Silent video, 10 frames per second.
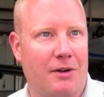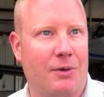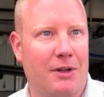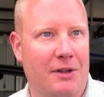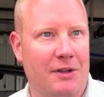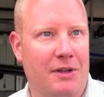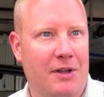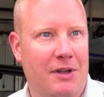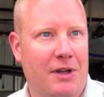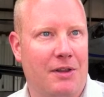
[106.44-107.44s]
Greenland,
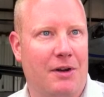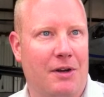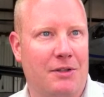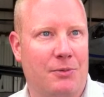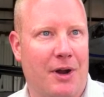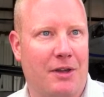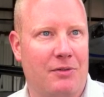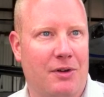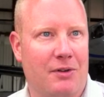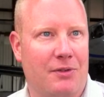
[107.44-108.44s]
and then on to
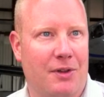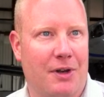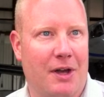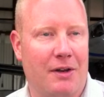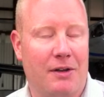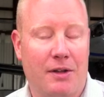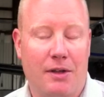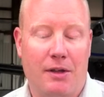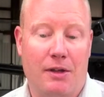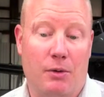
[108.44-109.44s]
Reykjavik for the night.
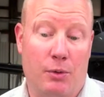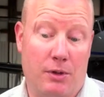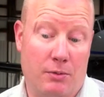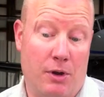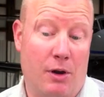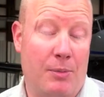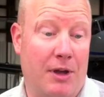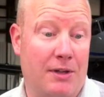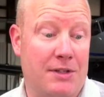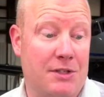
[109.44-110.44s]
You know, we are
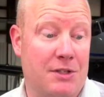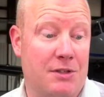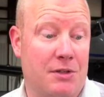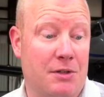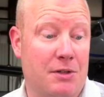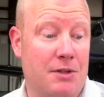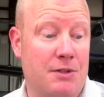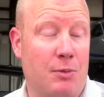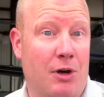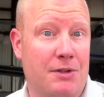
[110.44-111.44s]
paying attention to a
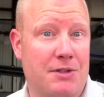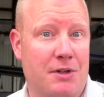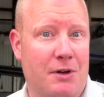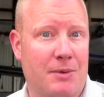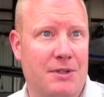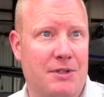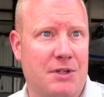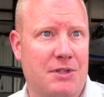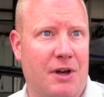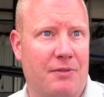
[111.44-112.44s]
small disturbance
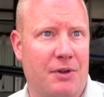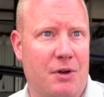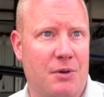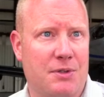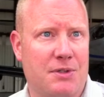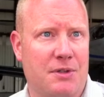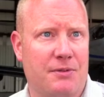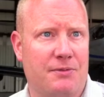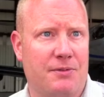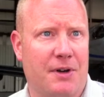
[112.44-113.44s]
just off the coast
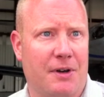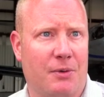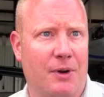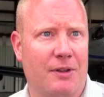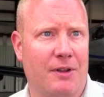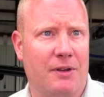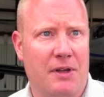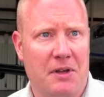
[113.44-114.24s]
of Greenland.